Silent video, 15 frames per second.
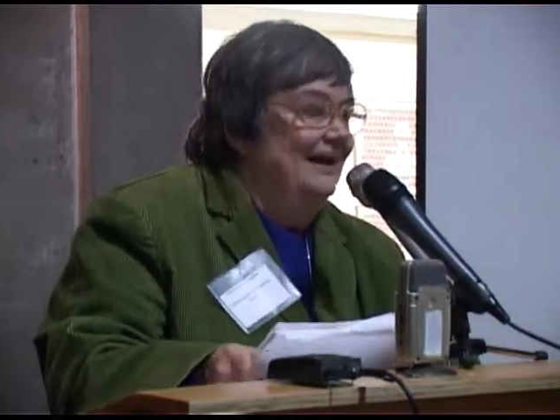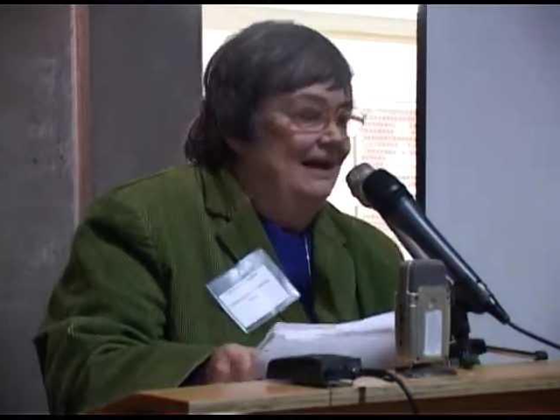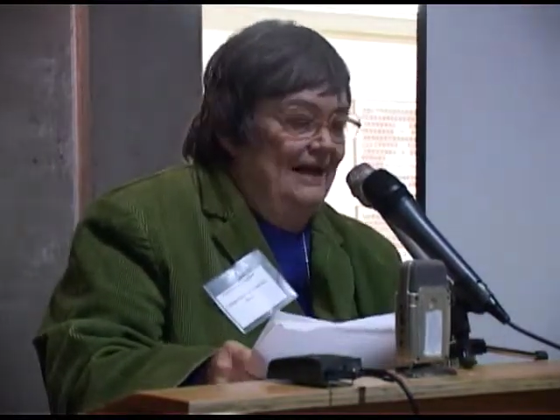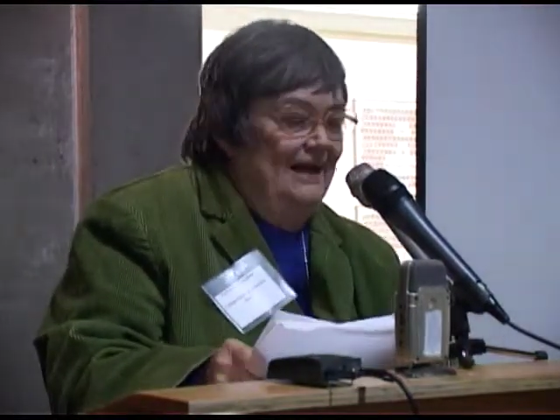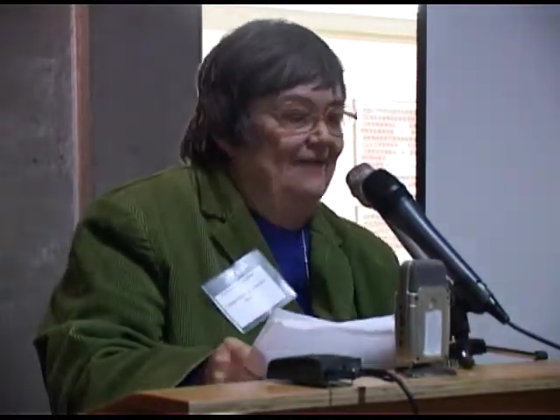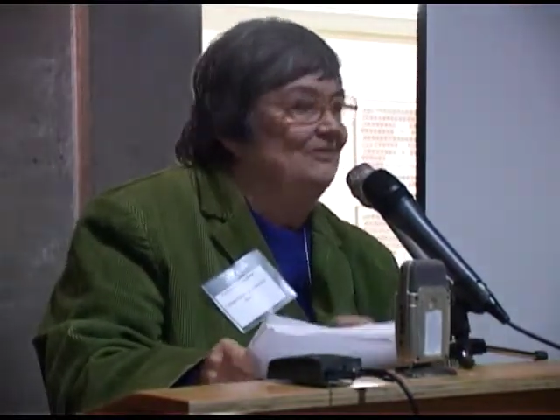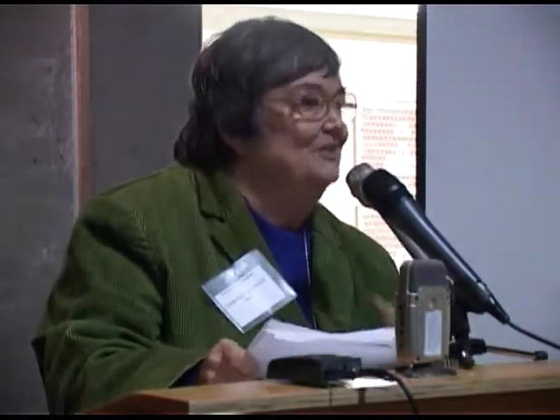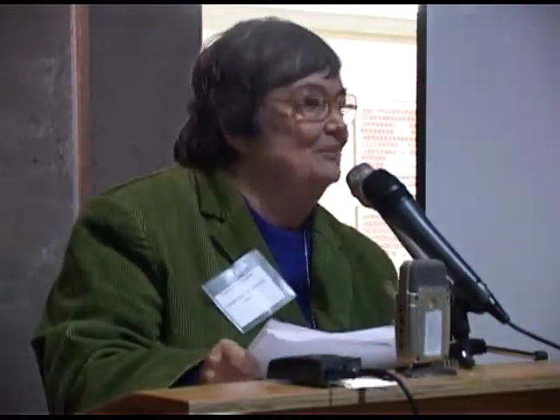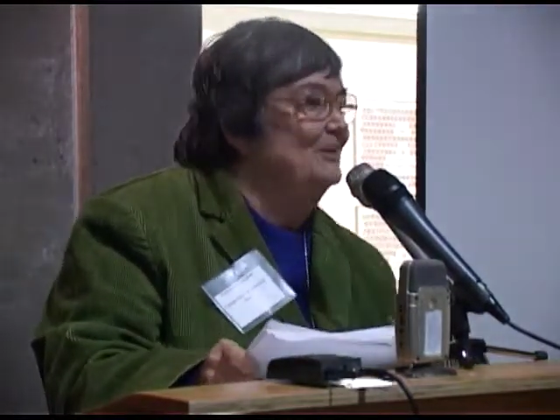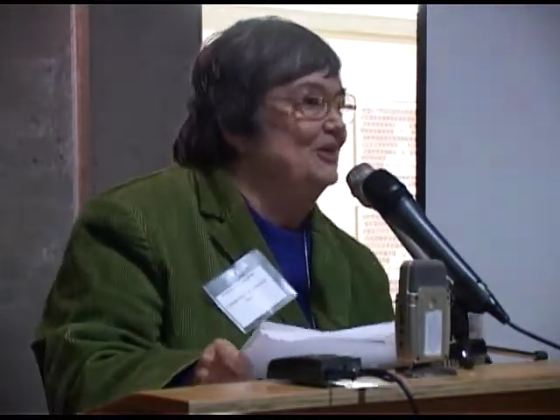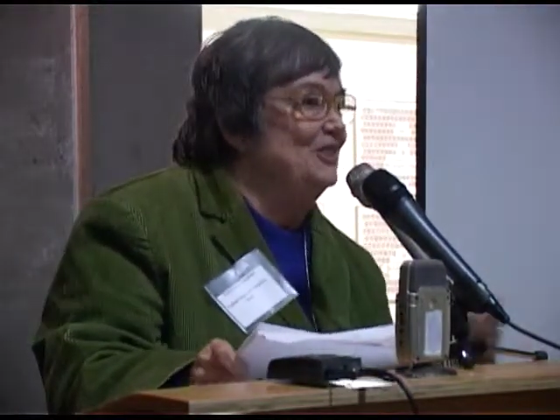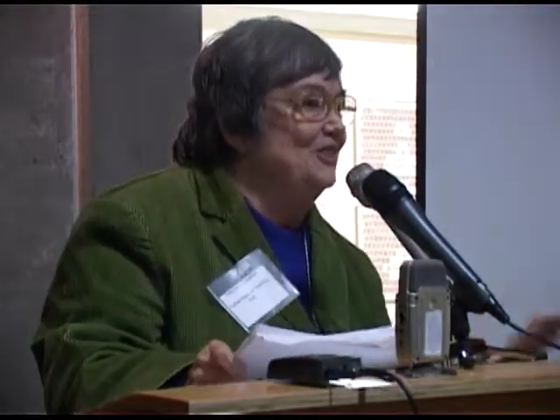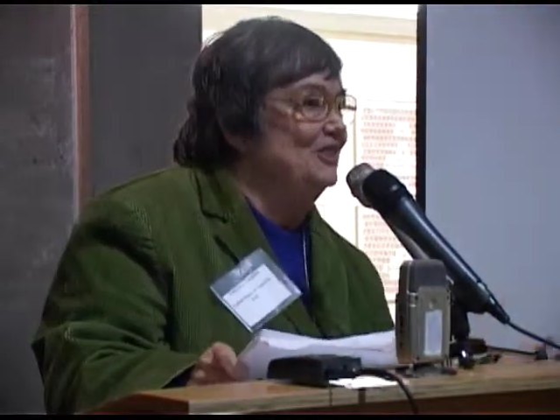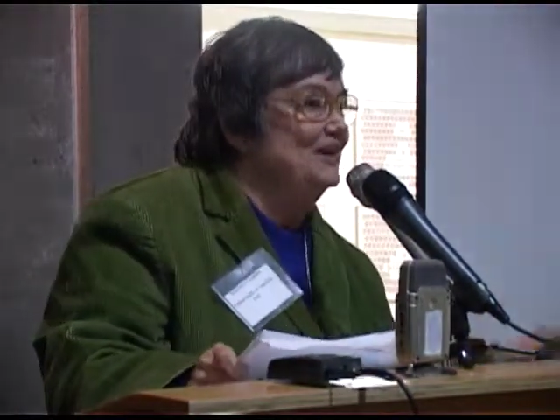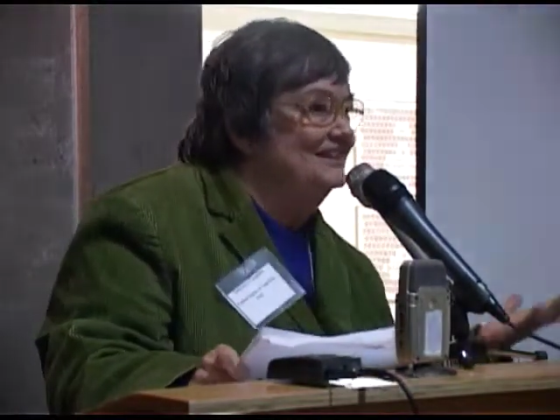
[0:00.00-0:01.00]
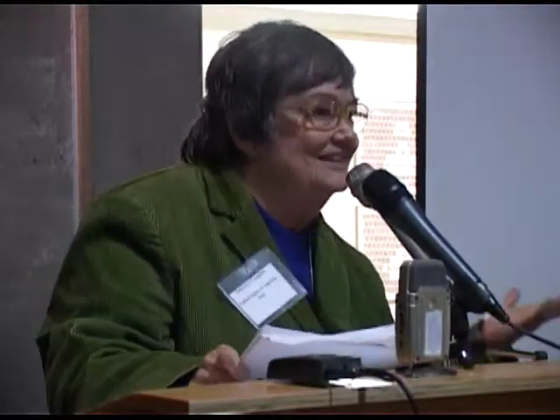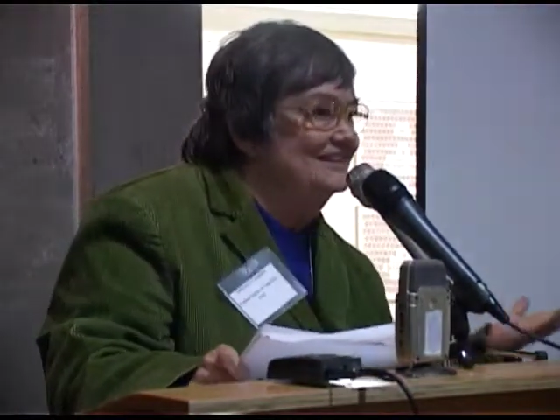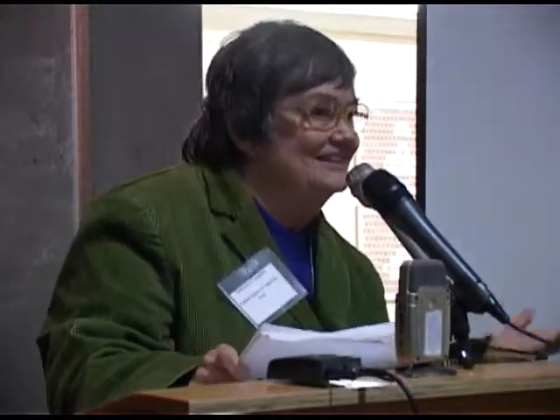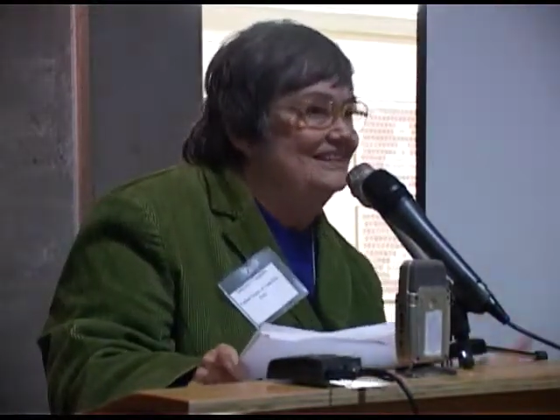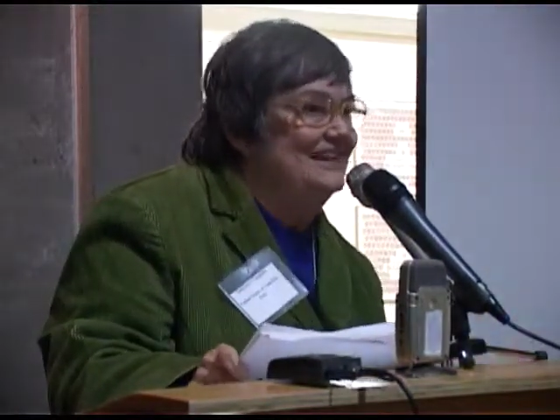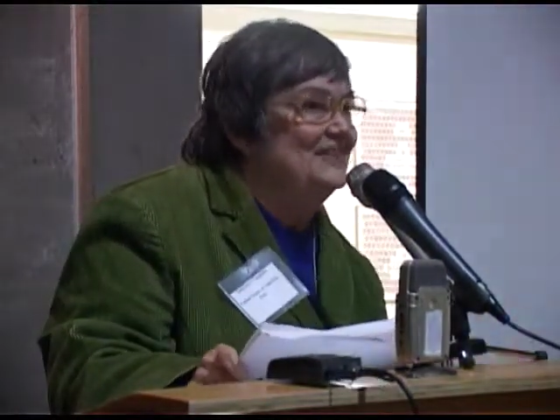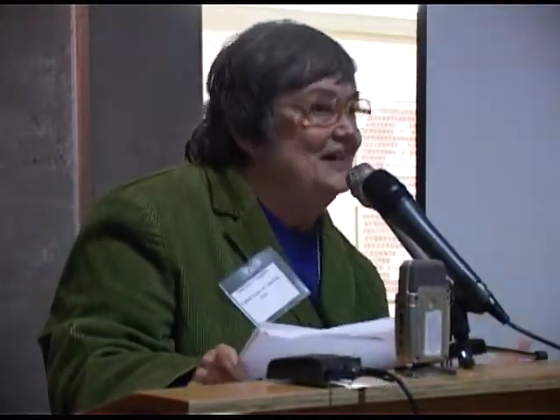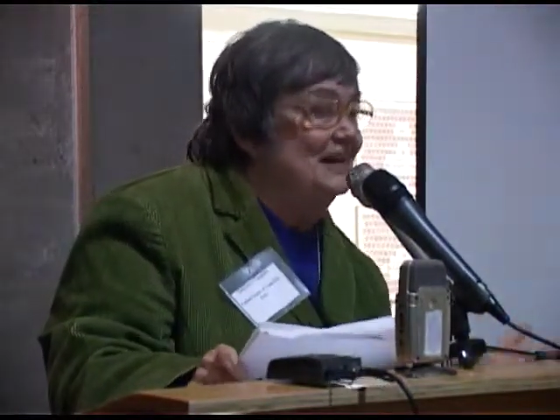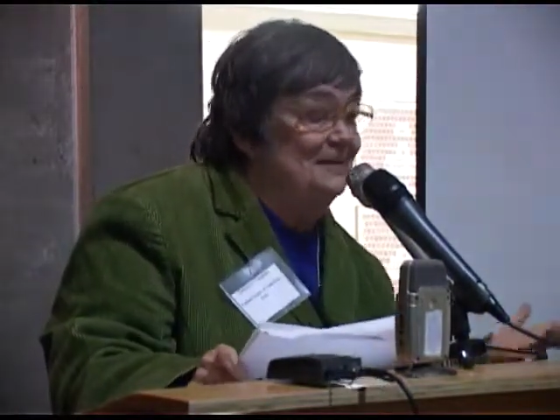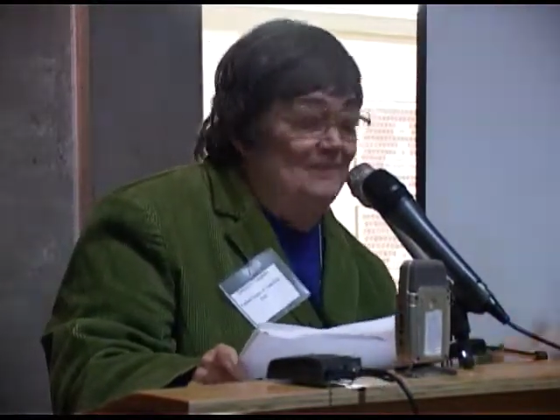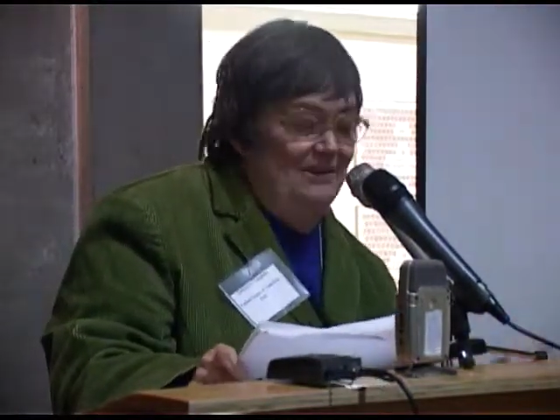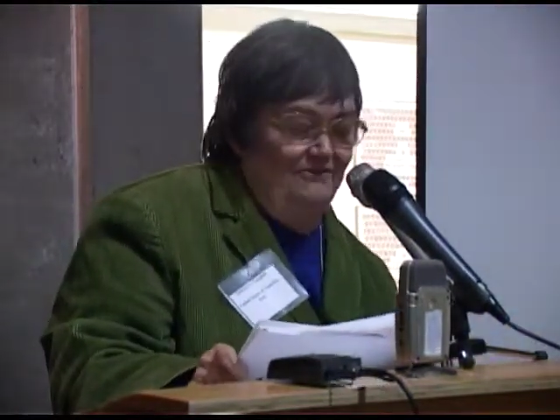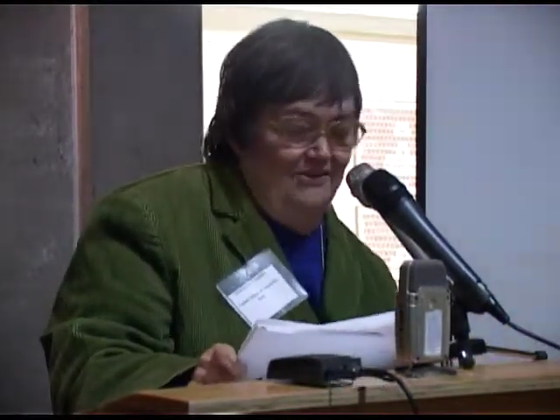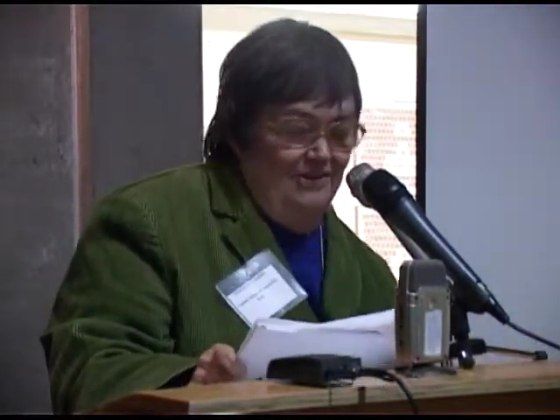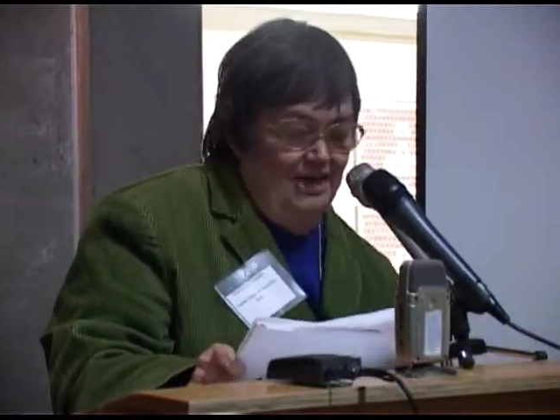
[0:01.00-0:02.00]
I have some other things to say that I
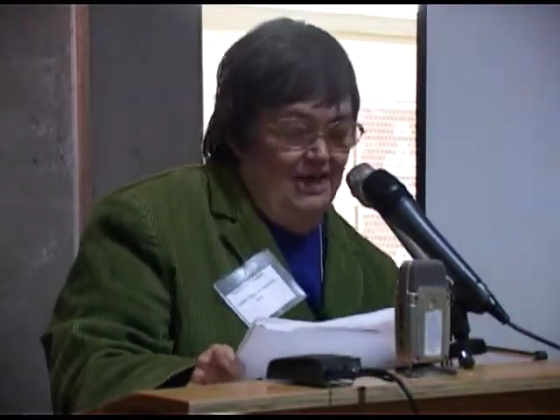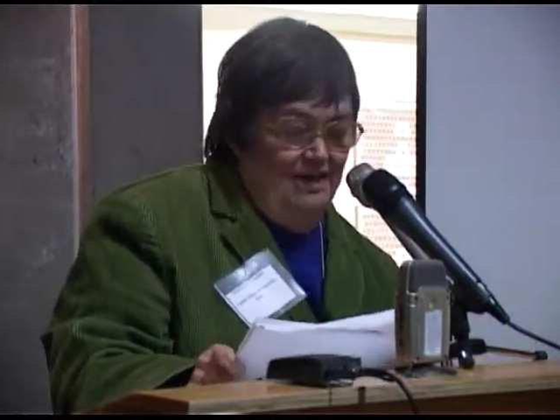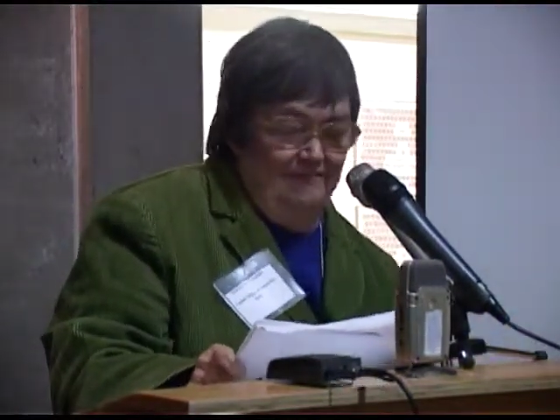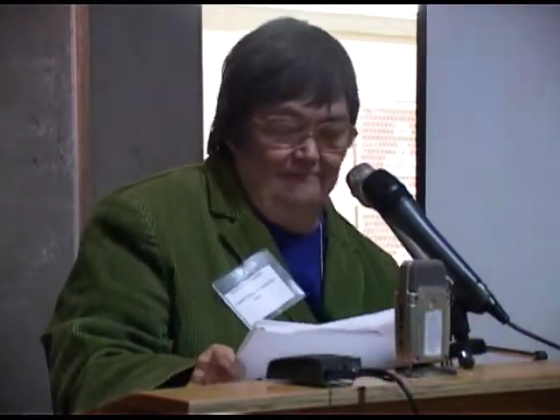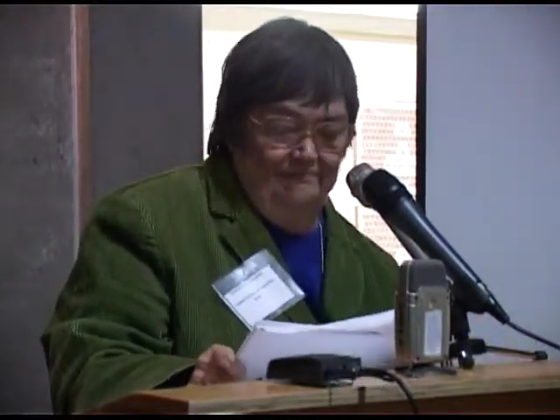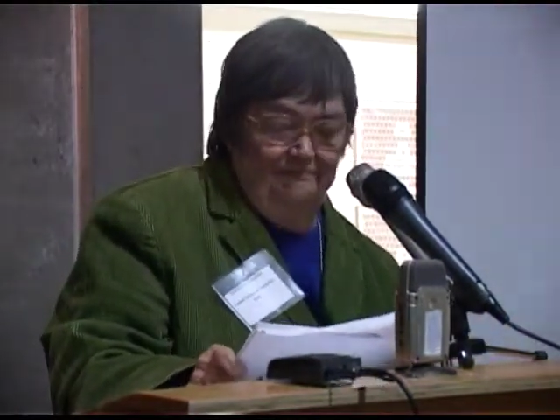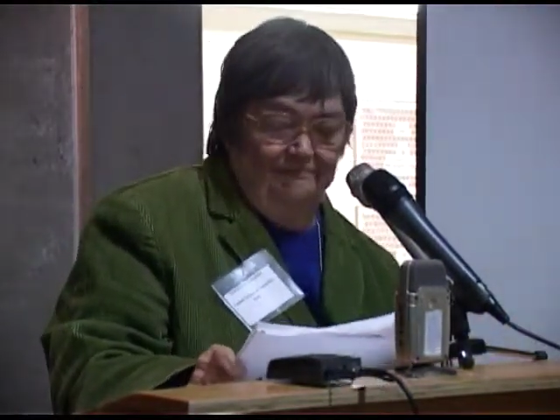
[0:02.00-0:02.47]
may forget.